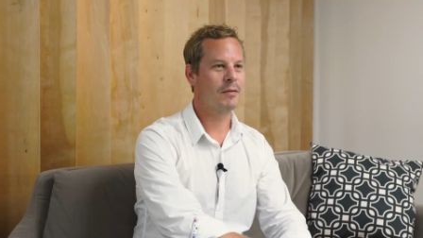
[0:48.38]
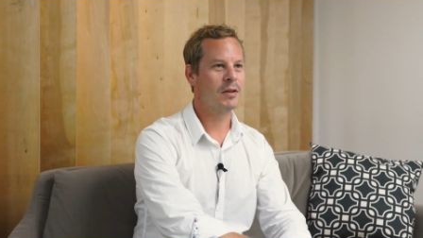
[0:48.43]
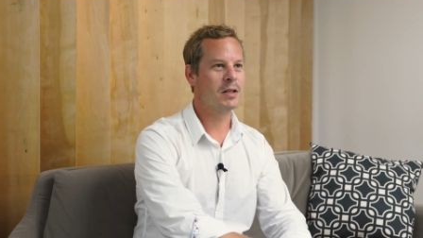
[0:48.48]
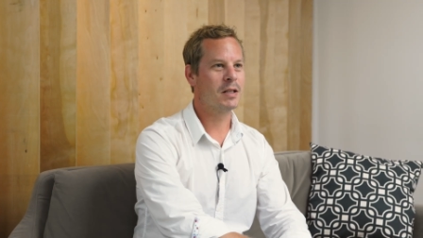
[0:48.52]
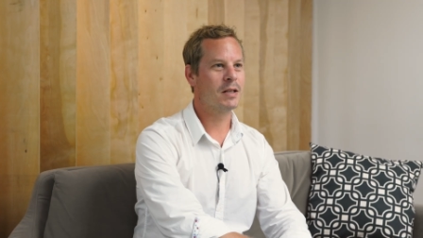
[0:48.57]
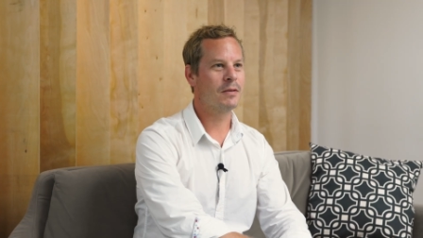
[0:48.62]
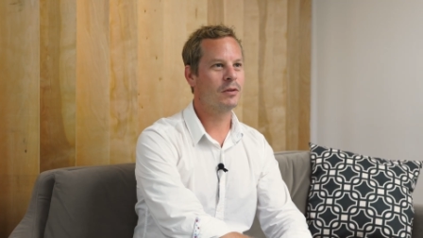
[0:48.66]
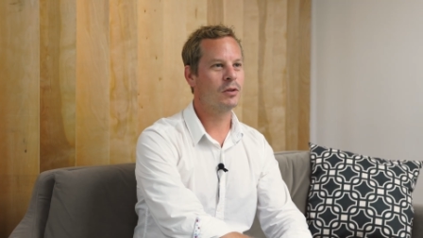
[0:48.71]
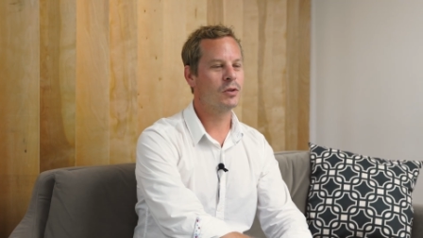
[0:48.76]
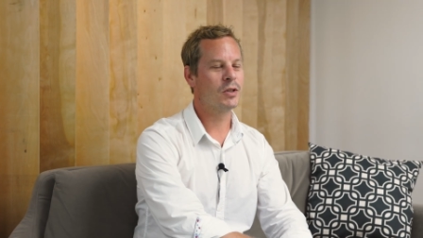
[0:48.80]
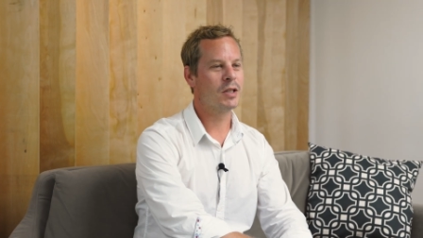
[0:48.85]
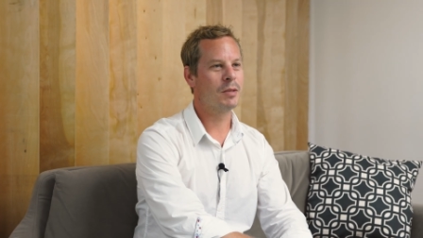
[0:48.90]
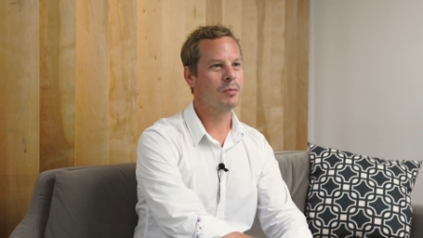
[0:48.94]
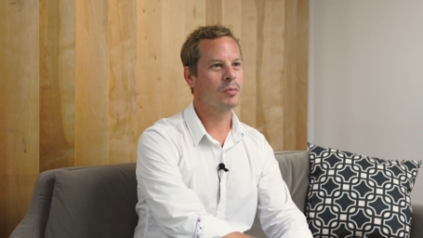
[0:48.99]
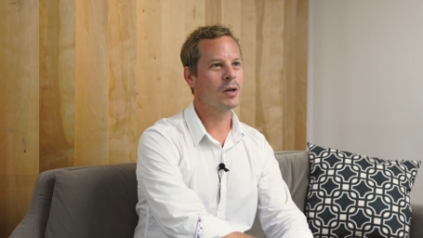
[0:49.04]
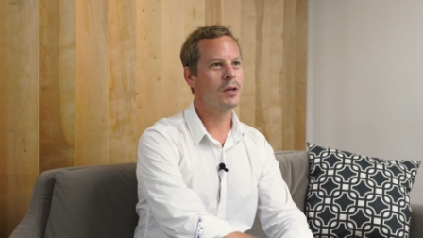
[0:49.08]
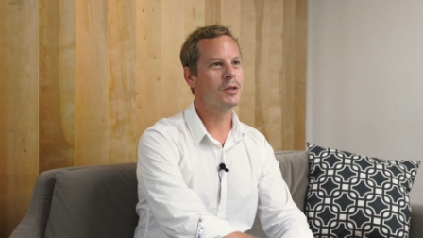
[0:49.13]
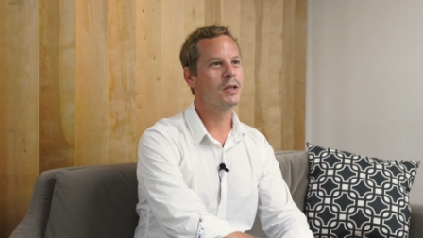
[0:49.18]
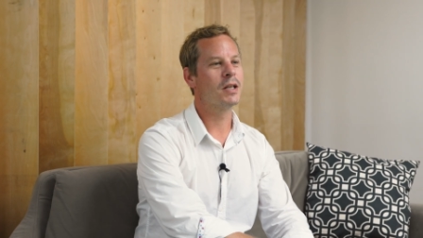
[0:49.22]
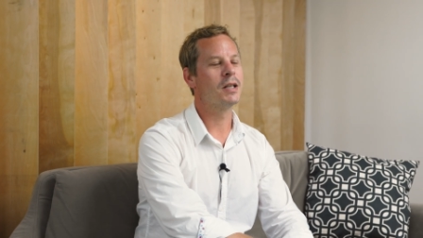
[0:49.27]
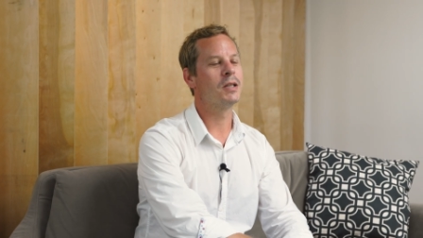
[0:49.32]
difficulty
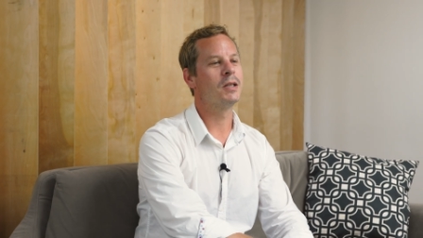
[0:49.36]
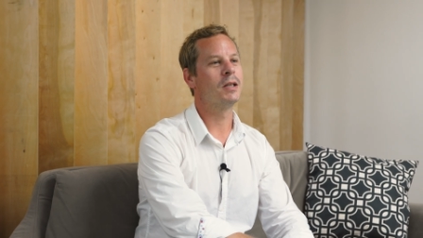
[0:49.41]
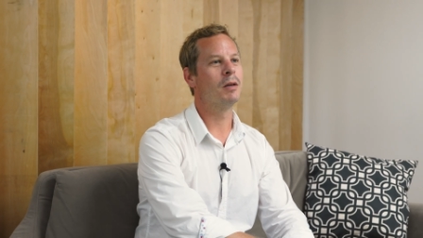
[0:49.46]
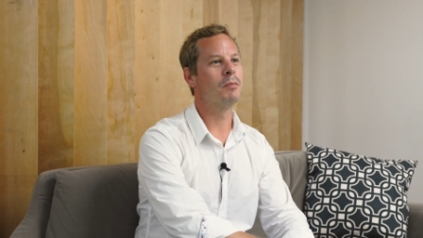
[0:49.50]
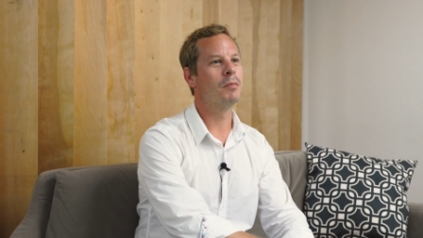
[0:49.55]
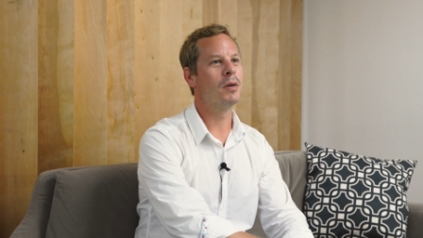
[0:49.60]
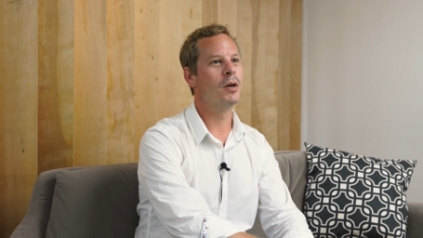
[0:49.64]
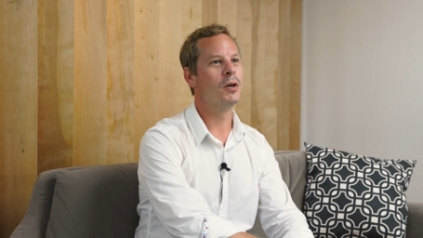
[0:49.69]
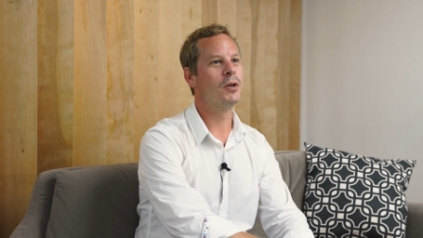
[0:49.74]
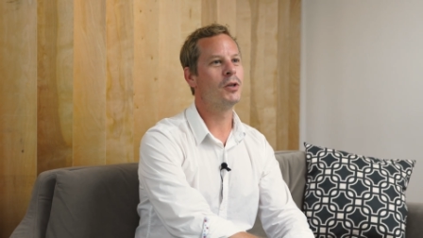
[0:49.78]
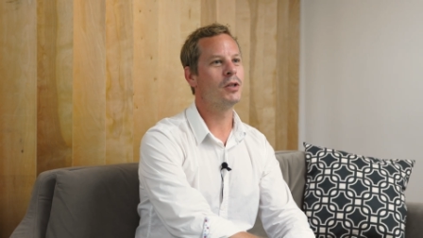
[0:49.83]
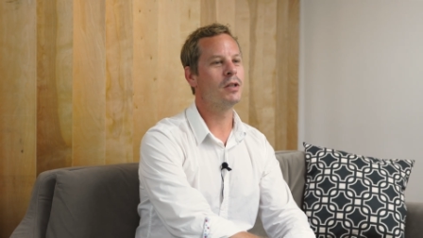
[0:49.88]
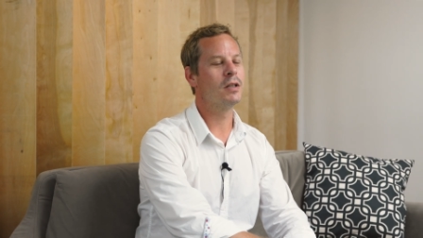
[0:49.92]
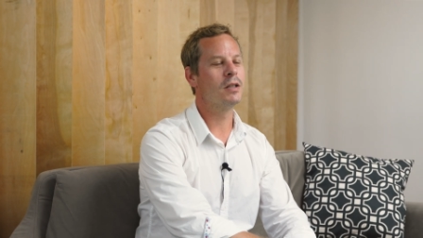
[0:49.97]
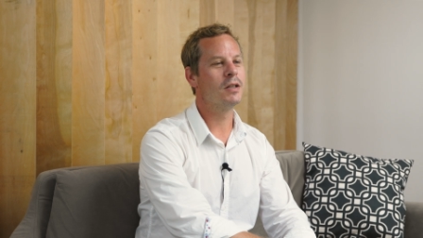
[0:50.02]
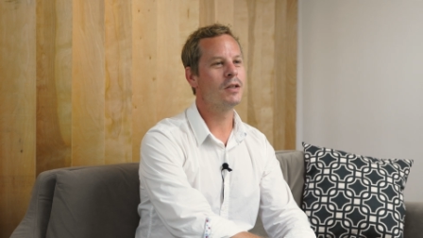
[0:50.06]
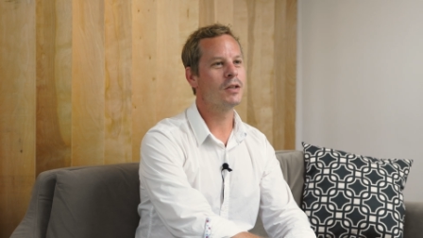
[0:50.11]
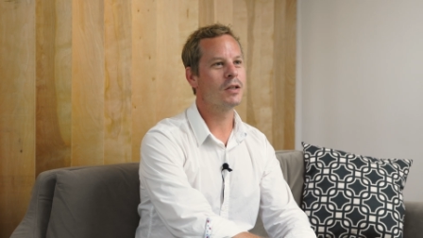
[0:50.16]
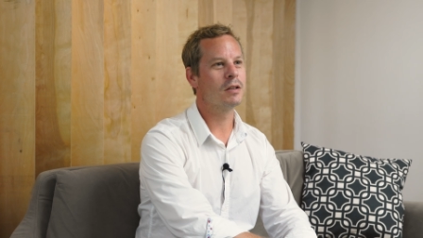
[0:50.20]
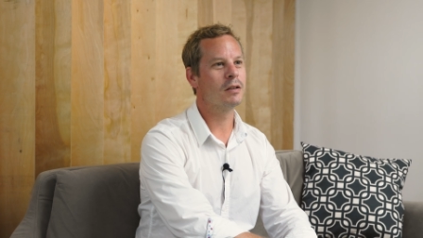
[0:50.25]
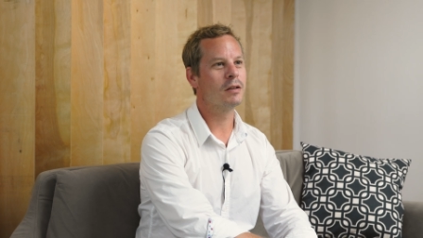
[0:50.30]
processing emotions
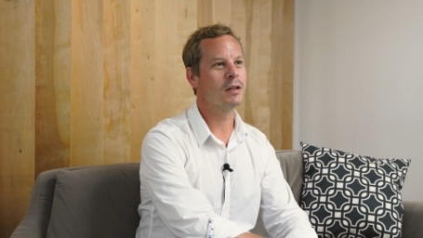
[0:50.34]
and,